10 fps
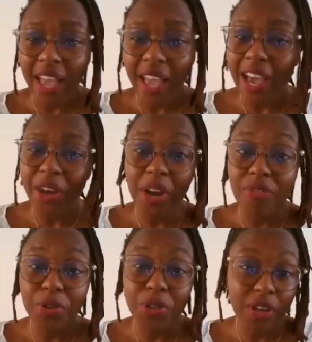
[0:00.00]
I don't have
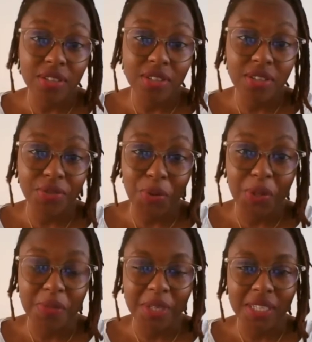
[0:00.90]
all the answers, of
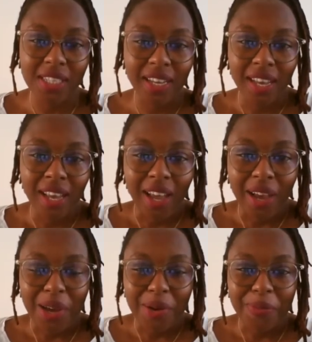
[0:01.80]
course, but
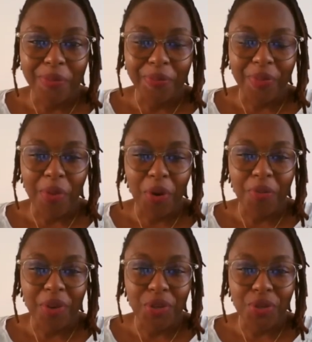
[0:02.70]
I'm
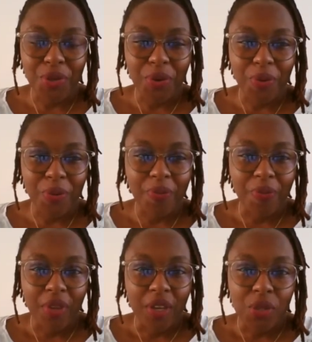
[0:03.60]
hoping to
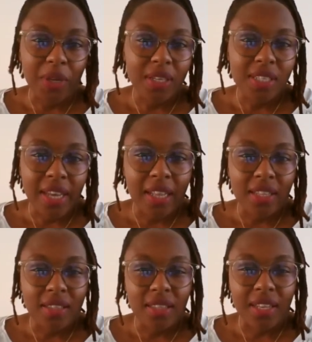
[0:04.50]
understand
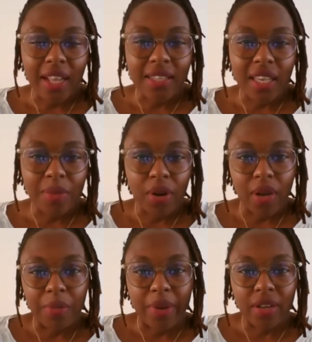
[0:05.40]
the landscape a
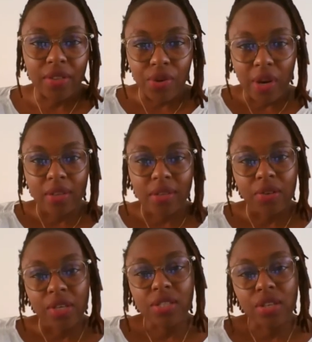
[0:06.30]
lot better throughout the
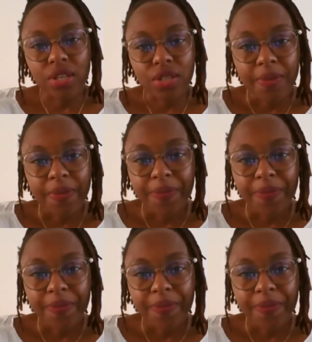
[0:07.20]
research.